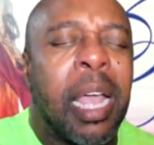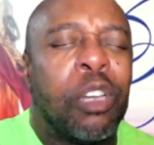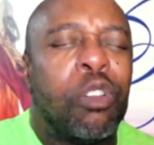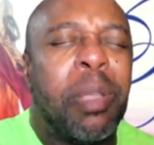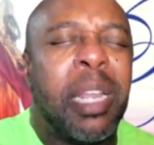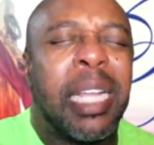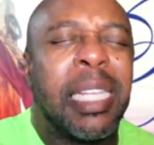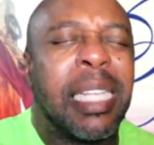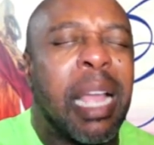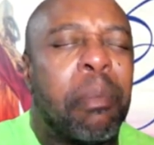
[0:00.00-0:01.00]
and to be an
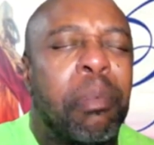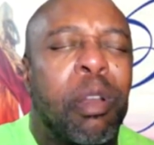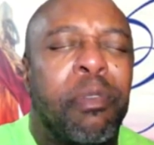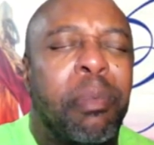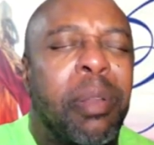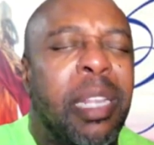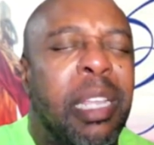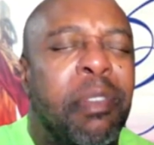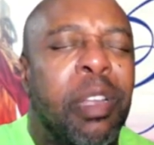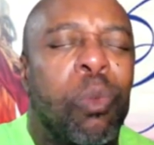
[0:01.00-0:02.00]
example of the
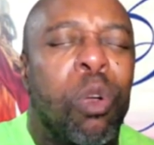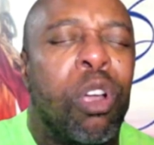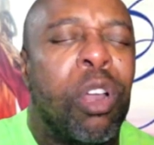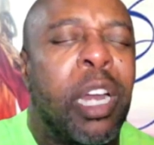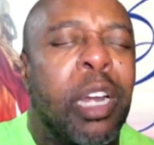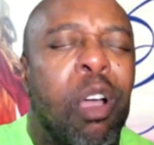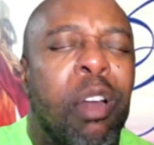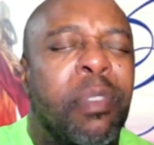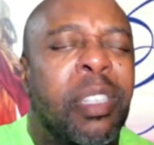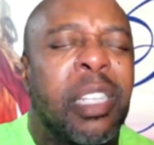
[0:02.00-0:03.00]
believing word and
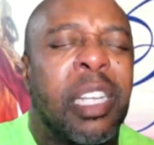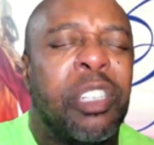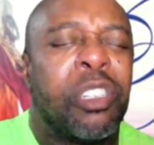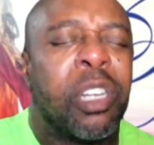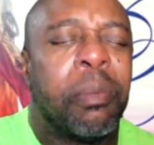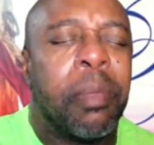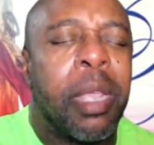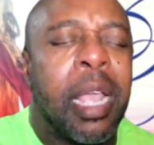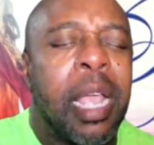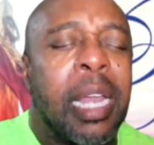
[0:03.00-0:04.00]
conversation,
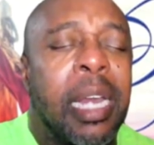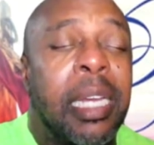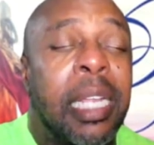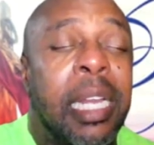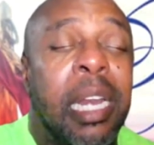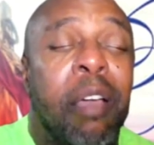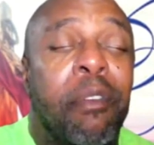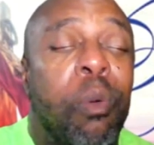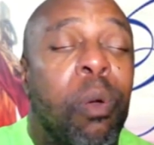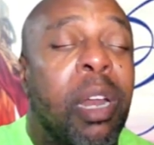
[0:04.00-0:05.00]
and indeed
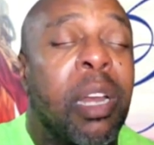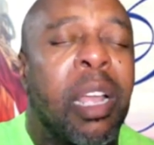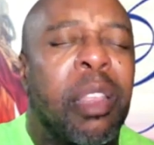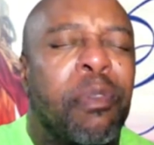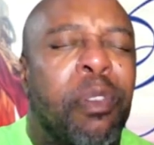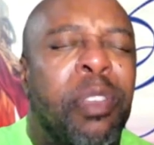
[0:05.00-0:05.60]
loving one another.